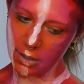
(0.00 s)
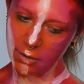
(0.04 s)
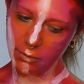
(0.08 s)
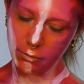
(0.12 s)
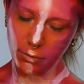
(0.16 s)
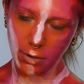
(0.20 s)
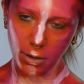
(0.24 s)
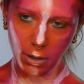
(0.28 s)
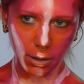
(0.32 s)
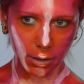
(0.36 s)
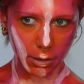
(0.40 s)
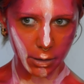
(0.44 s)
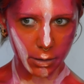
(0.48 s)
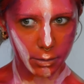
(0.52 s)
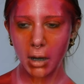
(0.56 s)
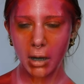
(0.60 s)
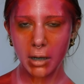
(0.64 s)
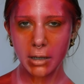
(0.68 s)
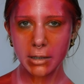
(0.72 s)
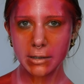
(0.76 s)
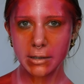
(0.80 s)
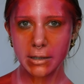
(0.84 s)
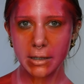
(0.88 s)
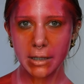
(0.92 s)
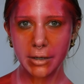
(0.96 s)
wrong.
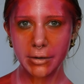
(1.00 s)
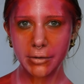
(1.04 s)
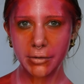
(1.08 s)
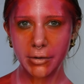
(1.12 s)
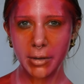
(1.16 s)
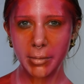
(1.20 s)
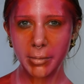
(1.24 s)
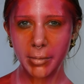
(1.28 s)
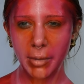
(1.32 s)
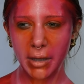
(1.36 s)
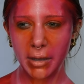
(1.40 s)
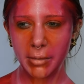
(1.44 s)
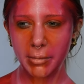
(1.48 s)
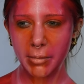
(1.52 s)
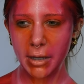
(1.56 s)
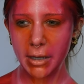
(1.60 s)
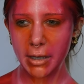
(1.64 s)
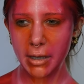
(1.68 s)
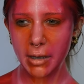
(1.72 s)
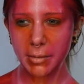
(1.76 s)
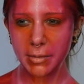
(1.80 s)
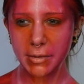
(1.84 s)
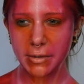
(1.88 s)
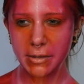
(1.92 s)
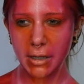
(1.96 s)
Honestly, cream paint
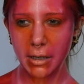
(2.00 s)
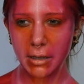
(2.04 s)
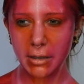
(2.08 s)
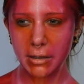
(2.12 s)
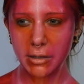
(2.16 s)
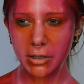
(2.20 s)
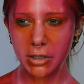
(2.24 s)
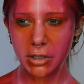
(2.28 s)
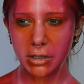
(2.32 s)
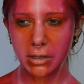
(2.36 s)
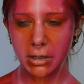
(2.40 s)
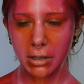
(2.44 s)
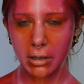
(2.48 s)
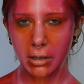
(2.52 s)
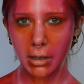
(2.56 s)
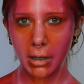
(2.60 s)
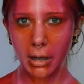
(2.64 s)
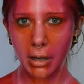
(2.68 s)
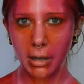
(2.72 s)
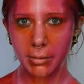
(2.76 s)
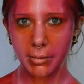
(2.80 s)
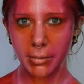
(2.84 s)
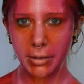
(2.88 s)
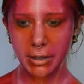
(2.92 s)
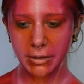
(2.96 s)
makeup is kind of just
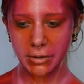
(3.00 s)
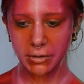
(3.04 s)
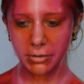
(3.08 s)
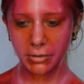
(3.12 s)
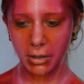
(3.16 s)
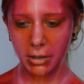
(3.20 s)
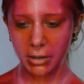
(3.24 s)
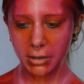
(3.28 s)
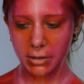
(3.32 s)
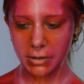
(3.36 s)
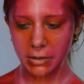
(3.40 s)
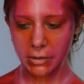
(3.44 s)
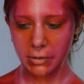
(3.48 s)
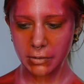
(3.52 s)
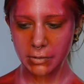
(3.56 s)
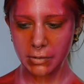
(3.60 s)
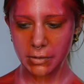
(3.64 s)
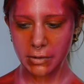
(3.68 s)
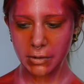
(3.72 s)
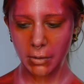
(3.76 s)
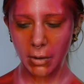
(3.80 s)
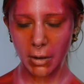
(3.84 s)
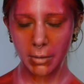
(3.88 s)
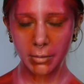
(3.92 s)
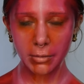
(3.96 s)
not my strong suit,
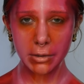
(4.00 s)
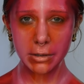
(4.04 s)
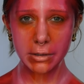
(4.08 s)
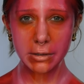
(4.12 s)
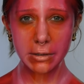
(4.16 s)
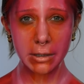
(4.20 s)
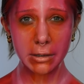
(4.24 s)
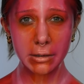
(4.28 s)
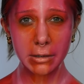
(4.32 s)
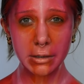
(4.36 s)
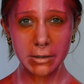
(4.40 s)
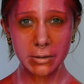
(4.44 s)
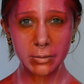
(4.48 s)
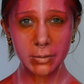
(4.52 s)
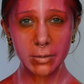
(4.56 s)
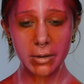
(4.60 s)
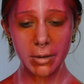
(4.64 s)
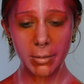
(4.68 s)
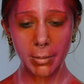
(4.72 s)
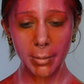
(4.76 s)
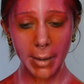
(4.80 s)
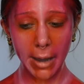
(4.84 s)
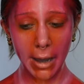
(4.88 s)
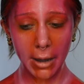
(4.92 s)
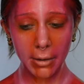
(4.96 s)
so I'm going to set this
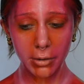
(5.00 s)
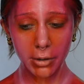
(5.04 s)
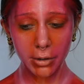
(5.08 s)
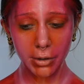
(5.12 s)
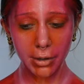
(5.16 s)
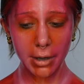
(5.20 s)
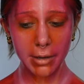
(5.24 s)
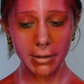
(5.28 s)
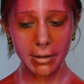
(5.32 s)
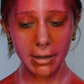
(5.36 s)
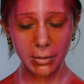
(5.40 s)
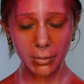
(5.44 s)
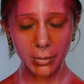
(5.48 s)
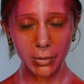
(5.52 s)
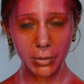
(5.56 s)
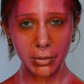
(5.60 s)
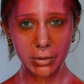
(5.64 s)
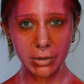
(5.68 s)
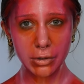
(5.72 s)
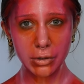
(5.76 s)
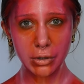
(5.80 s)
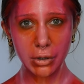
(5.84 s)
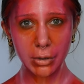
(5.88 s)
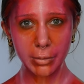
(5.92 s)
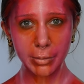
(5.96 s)
with powder, and then we're going
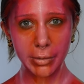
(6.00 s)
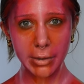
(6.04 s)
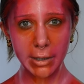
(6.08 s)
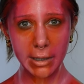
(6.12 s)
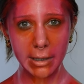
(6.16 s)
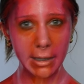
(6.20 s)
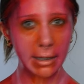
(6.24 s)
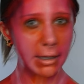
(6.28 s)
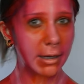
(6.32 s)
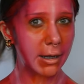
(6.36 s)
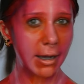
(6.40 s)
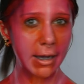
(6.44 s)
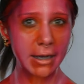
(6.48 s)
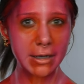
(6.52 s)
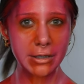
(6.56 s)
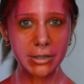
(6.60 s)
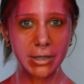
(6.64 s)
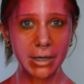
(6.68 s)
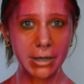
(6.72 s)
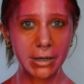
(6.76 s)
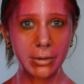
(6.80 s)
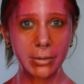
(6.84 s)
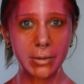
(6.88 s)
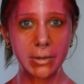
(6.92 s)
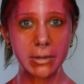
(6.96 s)
to start putting like
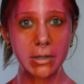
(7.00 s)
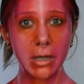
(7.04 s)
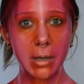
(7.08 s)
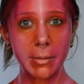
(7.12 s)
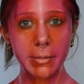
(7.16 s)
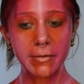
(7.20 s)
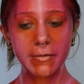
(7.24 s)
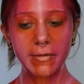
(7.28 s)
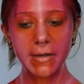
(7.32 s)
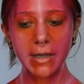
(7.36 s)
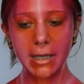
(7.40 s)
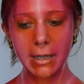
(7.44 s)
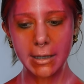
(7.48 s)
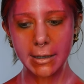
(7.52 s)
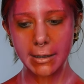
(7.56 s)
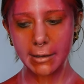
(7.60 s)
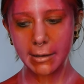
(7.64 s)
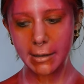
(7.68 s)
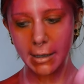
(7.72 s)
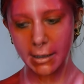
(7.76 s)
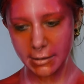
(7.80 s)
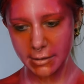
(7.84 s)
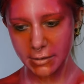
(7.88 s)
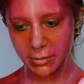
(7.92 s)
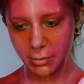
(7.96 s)
eyeshadow on top of it, and
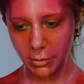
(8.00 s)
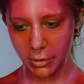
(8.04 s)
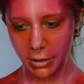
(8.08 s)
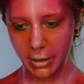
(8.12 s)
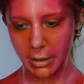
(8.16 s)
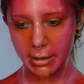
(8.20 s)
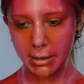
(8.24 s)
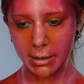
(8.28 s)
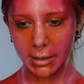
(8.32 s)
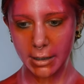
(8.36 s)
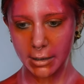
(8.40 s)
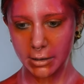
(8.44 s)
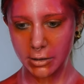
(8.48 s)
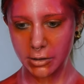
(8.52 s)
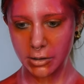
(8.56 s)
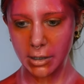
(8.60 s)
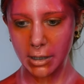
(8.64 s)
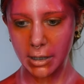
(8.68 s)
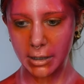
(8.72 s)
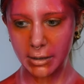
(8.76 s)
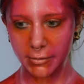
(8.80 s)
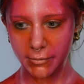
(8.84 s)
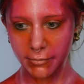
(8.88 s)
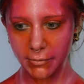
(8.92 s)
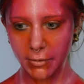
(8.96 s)
that's where I can actually
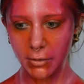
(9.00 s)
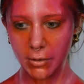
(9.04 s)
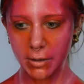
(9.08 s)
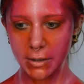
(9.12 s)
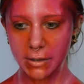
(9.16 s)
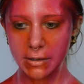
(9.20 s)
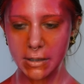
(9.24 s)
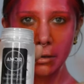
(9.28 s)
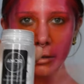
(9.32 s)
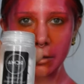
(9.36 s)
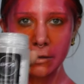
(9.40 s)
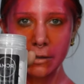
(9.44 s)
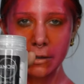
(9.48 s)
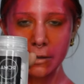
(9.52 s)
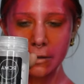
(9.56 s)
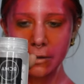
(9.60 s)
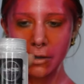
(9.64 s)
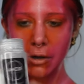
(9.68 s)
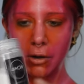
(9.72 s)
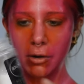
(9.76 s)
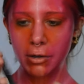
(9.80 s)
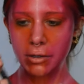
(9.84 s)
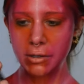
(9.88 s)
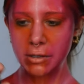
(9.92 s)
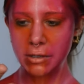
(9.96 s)
like focus. This is the
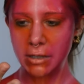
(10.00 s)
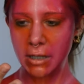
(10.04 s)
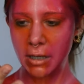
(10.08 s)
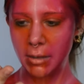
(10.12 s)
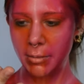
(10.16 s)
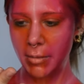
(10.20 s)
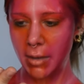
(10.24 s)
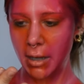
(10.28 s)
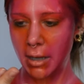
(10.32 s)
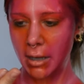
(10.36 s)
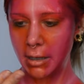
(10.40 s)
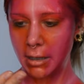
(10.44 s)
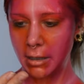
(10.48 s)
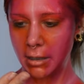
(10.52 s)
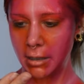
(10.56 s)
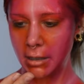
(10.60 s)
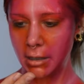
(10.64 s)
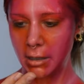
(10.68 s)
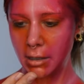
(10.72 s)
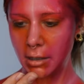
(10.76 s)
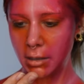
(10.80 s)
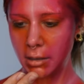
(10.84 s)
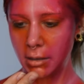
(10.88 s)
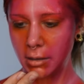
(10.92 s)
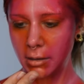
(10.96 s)

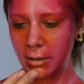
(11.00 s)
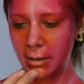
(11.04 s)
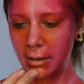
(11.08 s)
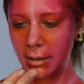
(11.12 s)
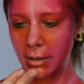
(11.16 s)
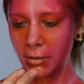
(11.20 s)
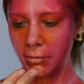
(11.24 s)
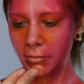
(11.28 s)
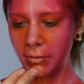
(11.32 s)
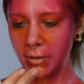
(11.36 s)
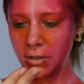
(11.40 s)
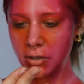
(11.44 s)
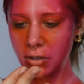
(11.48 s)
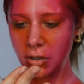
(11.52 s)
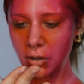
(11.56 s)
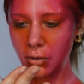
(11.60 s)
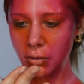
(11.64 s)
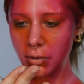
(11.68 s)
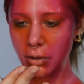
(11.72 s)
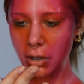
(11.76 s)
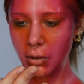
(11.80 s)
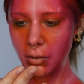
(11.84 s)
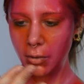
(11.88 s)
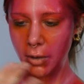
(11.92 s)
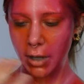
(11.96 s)
RCMA, the original
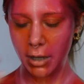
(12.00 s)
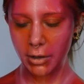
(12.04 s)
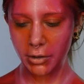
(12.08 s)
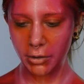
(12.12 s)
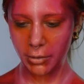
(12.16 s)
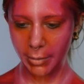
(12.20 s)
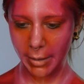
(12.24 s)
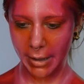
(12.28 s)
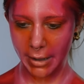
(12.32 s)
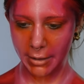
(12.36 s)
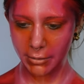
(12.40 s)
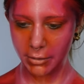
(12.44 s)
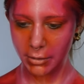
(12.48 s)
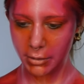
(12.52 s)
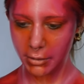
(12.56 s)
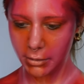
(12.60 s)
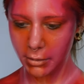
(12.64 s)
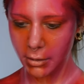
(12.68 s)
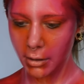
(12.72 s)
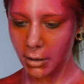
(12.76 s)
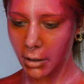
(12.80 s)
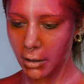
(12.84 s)
no color powder.